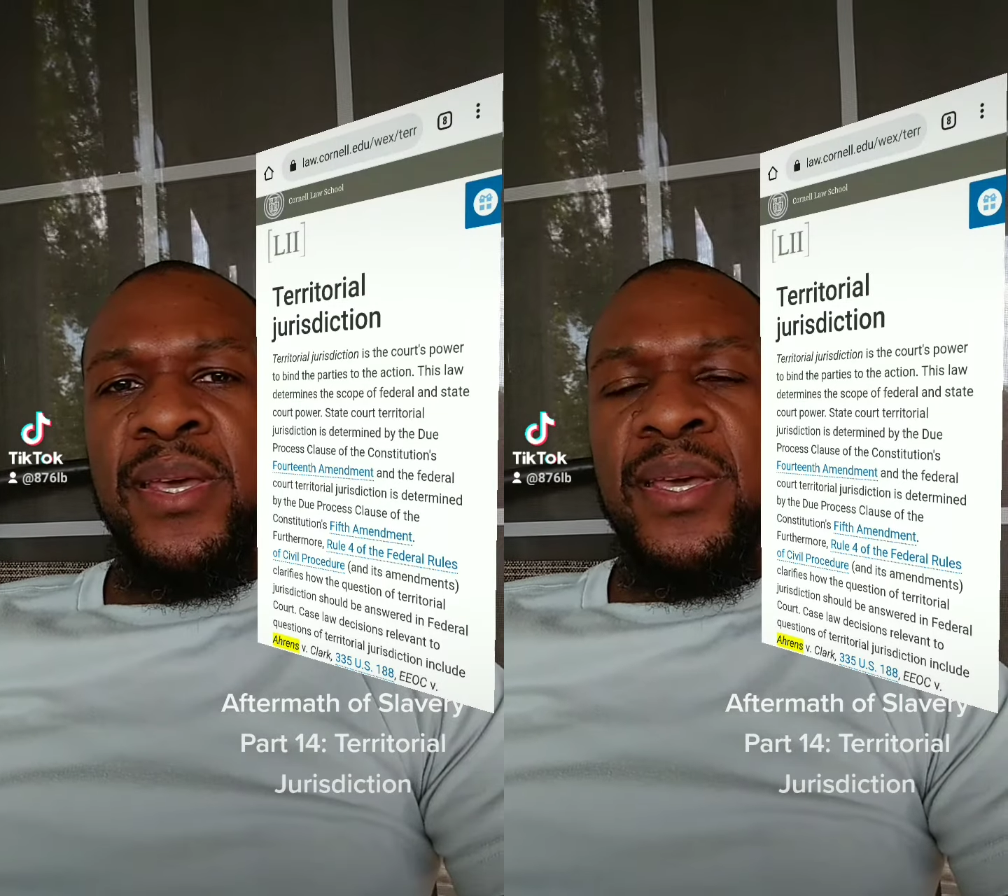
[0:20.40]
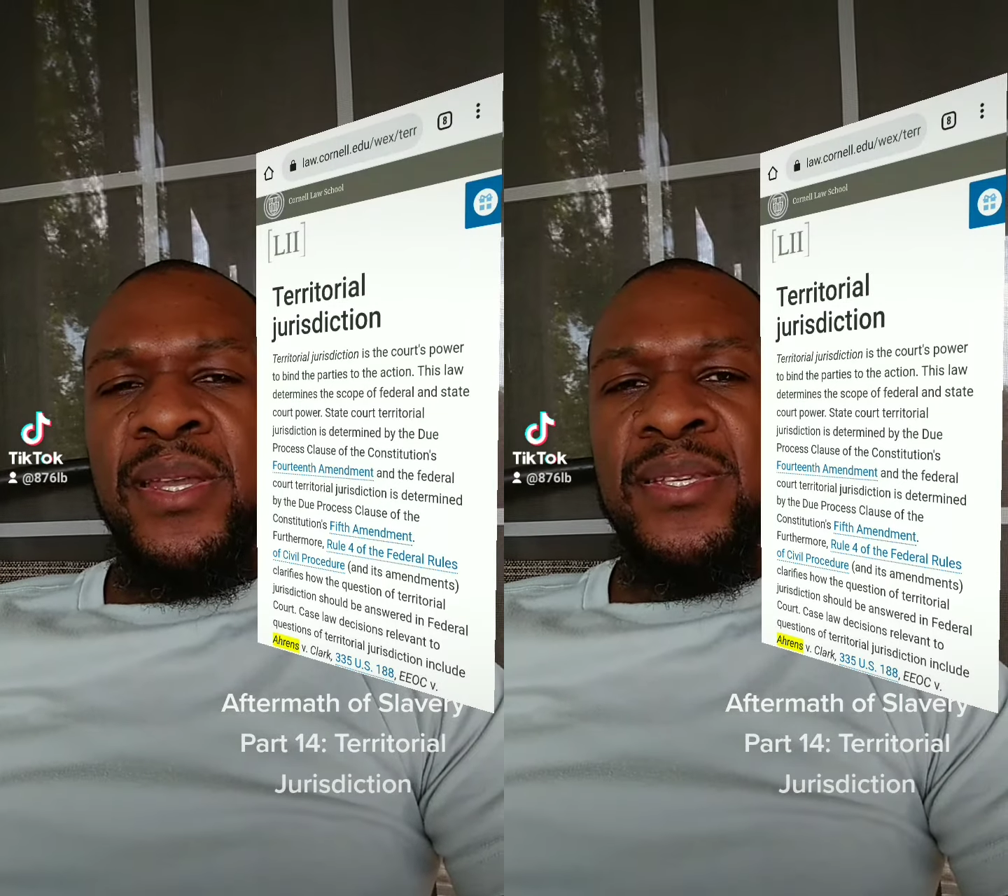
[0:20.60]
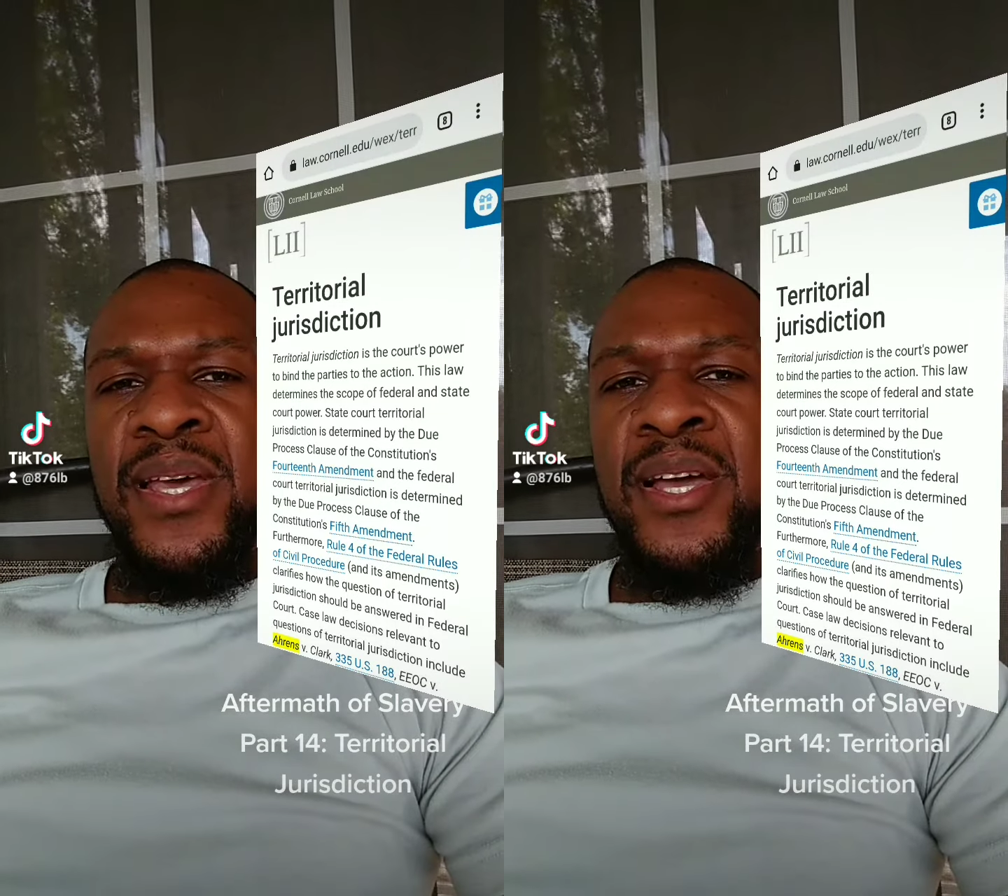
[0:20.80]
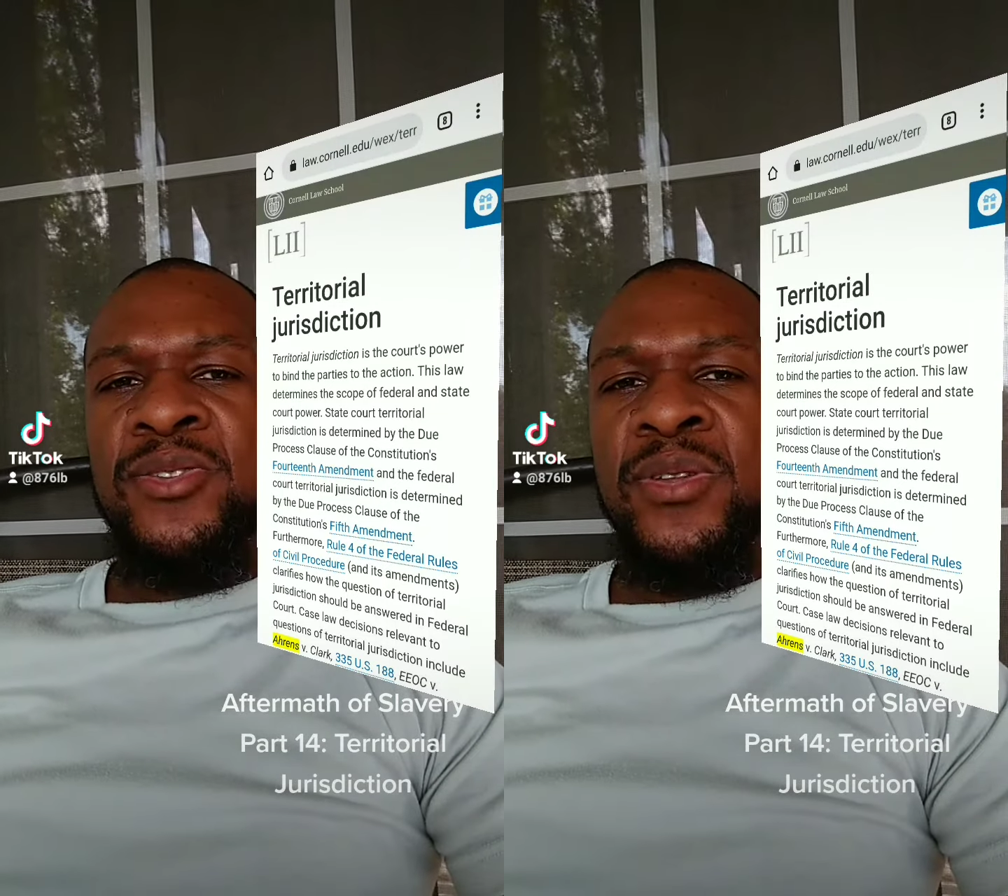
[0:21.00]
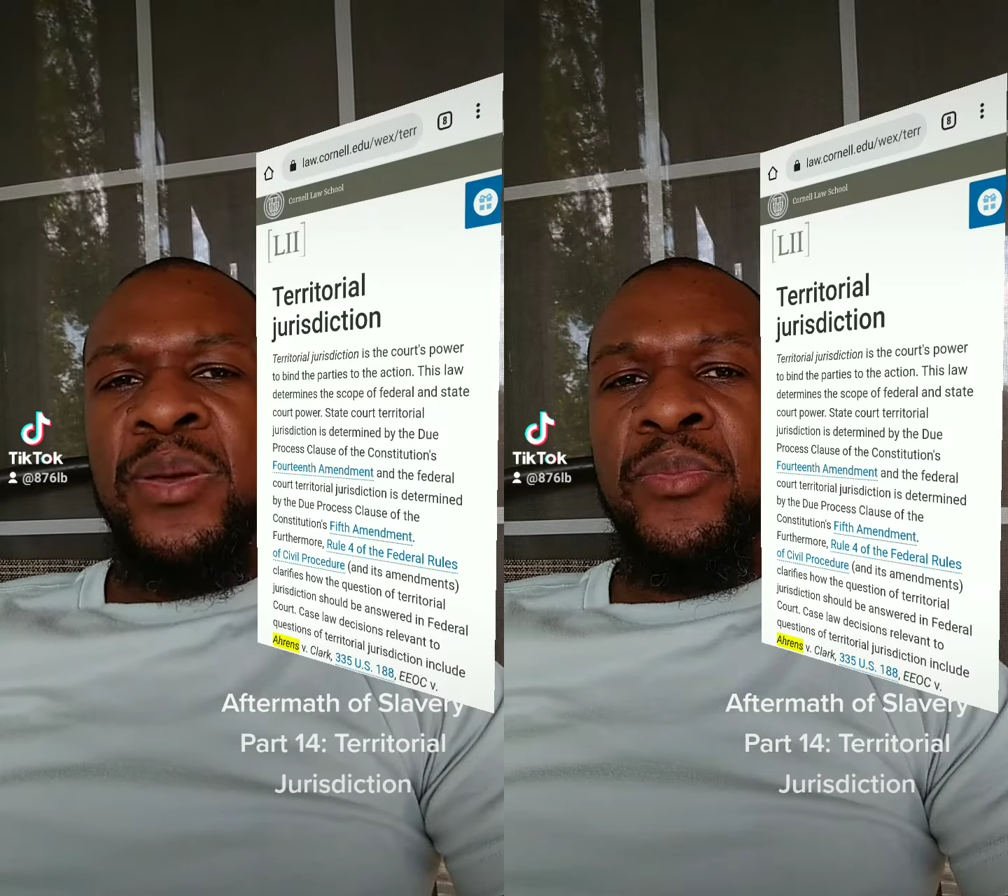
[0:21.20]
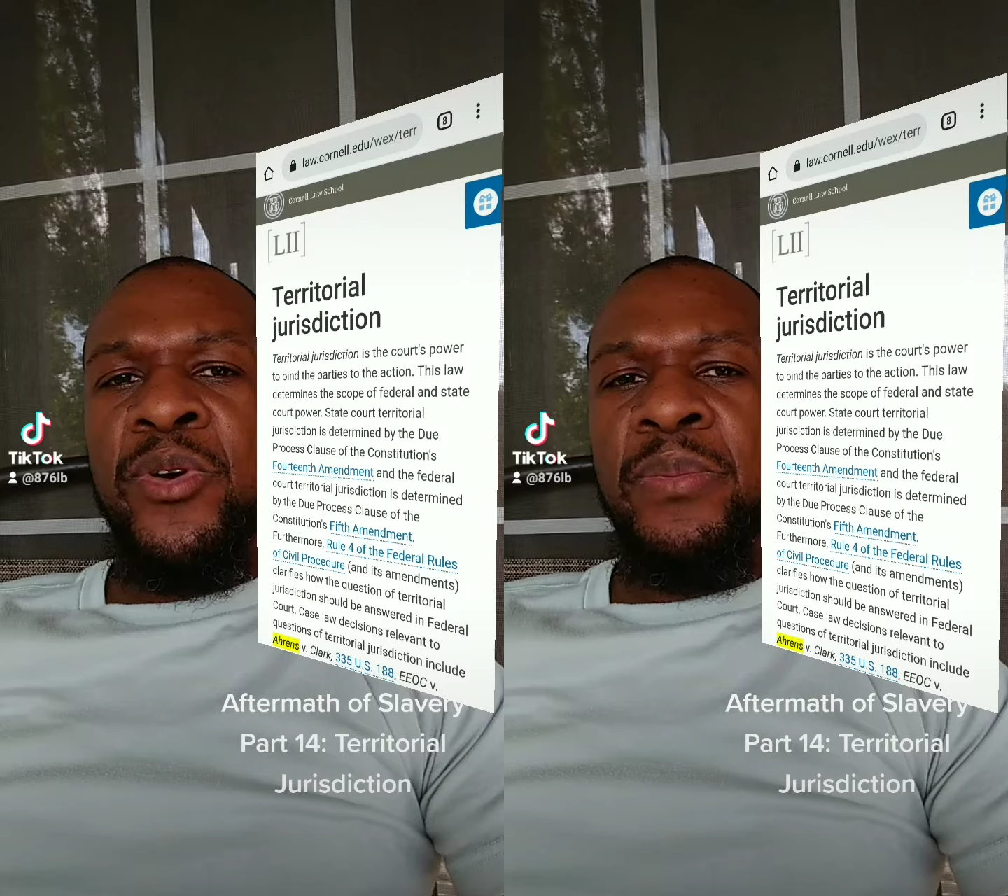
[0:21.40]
it is actually more